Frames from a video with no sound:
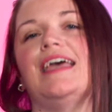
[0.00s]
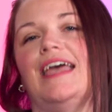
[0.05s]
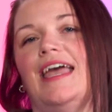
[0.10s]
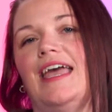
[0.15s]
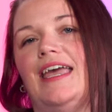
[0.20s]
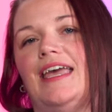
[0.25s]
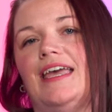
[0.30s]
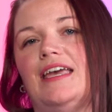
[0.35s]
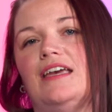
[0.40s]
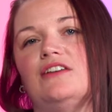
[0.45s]

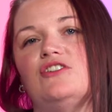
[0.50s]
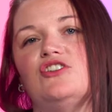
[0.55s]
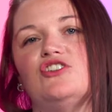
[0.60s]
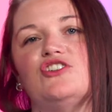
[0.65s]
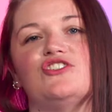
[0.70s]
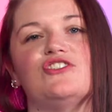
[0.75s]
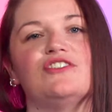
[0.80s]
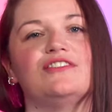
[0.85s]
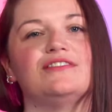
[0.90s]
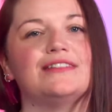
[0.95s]

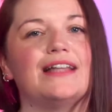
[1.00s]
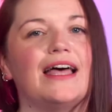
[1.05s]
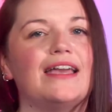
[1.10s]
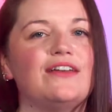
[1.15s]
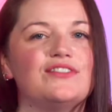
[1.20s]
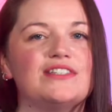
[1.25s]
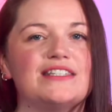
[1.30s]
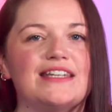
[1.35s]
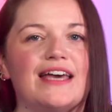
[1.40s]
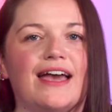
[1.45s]
age,
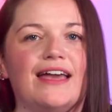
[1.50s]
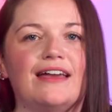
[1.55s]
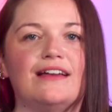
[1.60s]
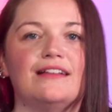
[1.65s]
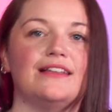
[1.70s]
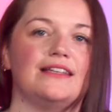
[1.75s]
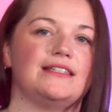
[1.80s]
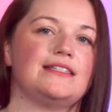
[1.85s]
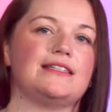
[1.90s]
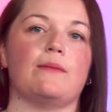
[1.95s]
lifestyle,
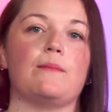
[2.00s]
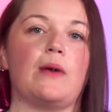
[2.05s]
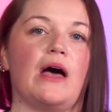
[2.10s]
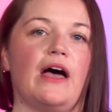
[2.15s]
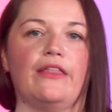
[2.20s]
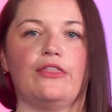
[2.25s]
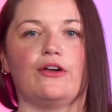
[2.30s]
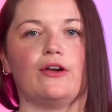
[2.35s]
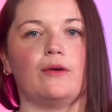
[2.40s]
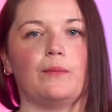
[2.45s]
and some
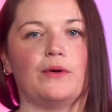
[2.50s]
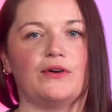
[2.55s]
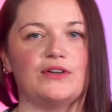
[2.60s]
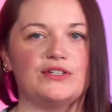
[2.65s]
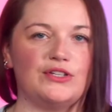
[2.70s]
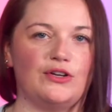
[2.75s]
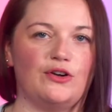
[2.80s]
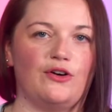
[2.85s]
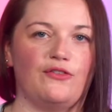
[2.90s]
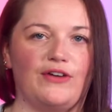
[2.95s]
other
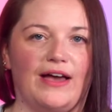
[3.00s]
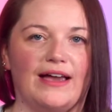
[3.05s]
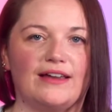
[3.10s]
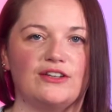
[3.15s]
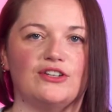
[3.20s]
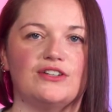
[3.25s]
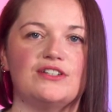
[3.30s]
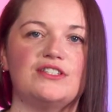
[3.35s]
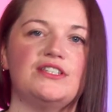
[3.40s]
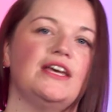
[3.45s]
personal
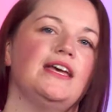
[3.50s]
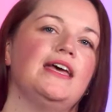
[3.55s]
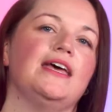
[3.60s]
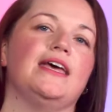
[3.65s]
factors,